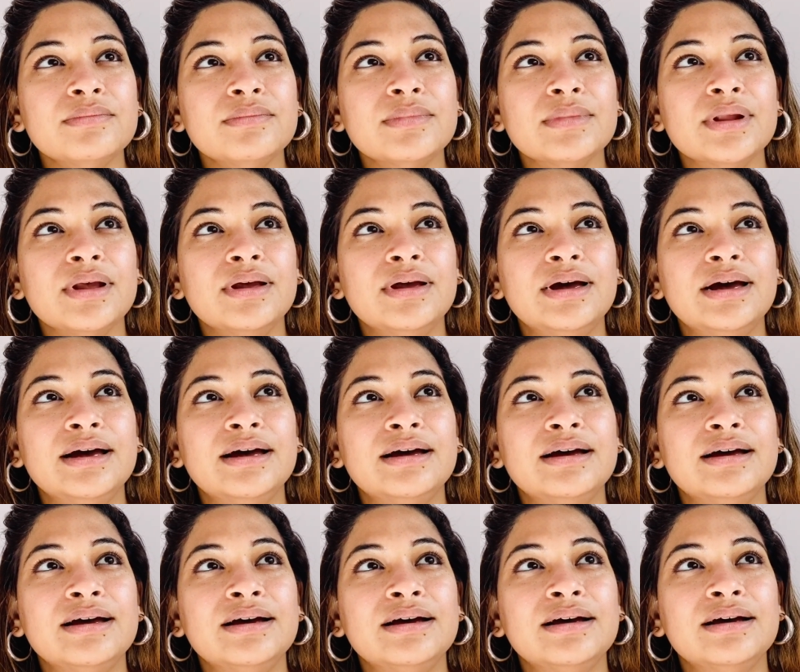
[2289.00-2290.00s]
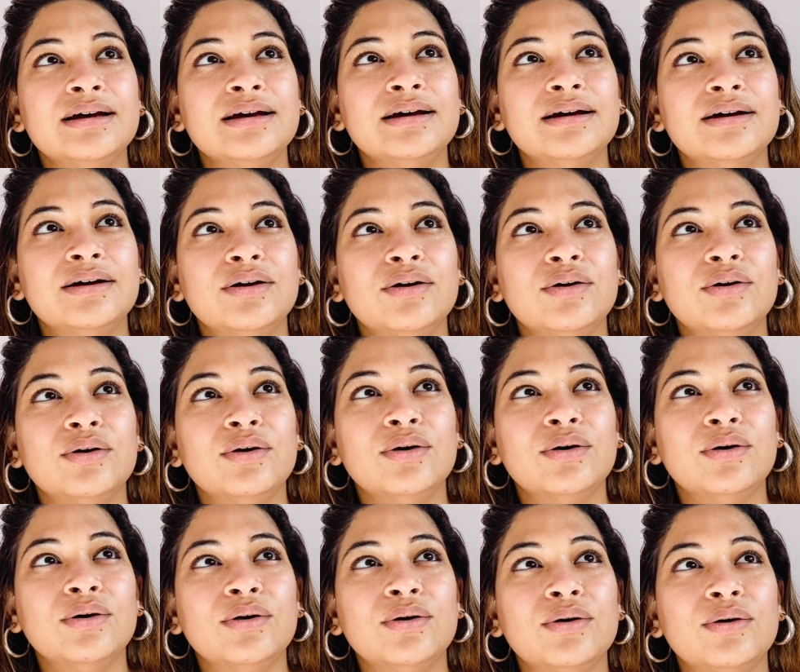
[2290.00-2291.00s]
uh,
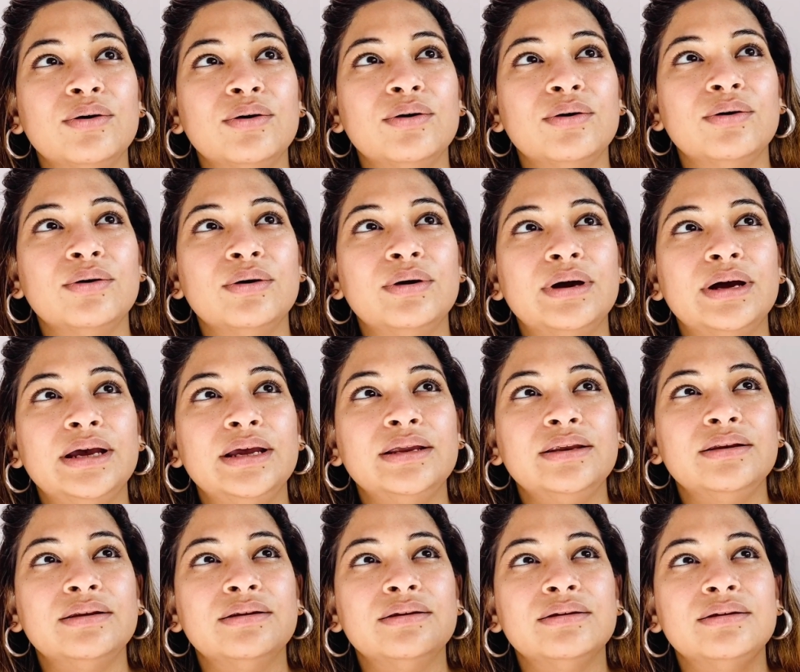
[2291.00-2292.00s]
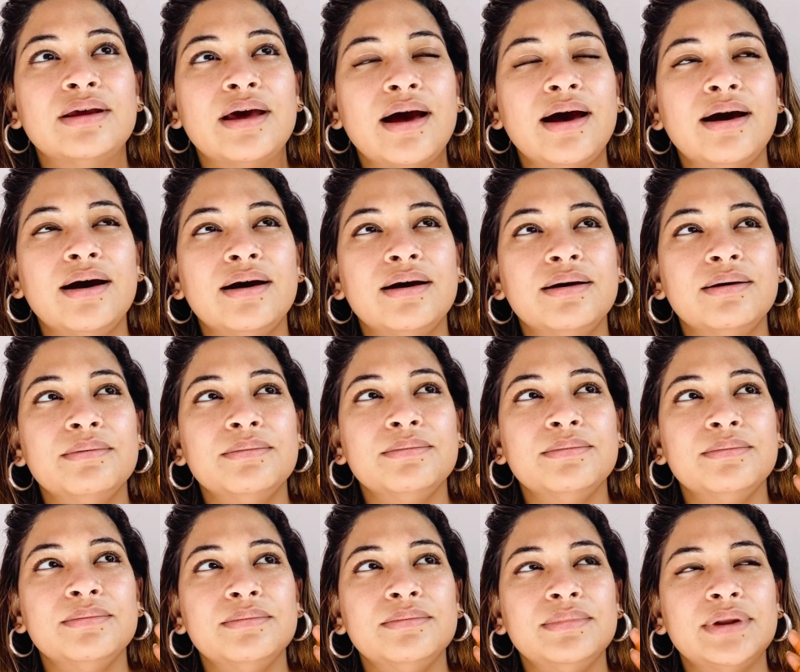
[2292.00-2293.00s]
it
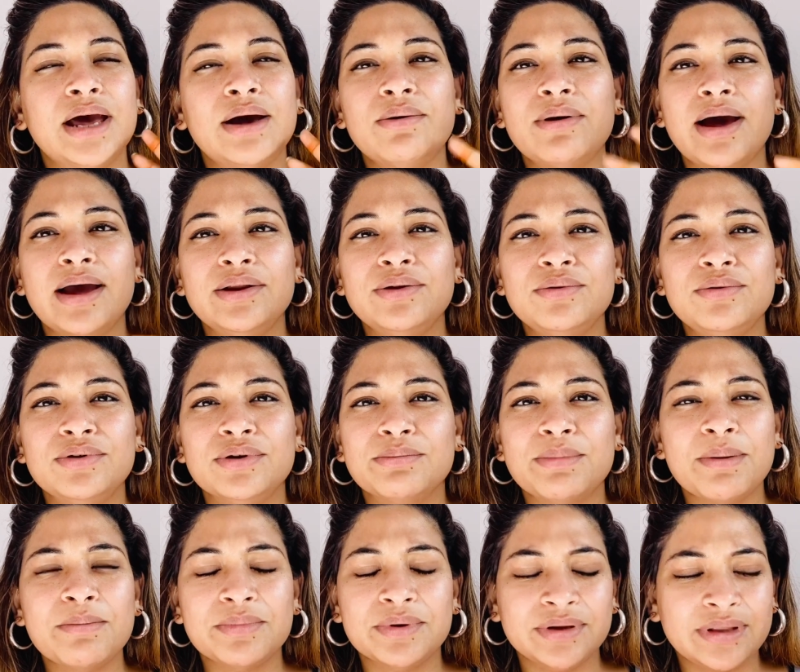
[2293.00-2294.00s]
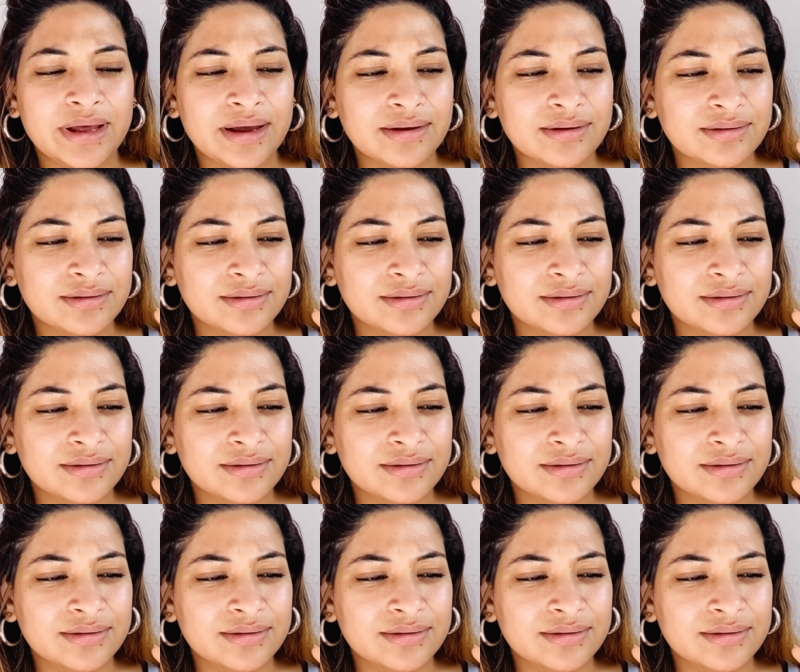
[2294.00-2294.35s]
now I don't remember that.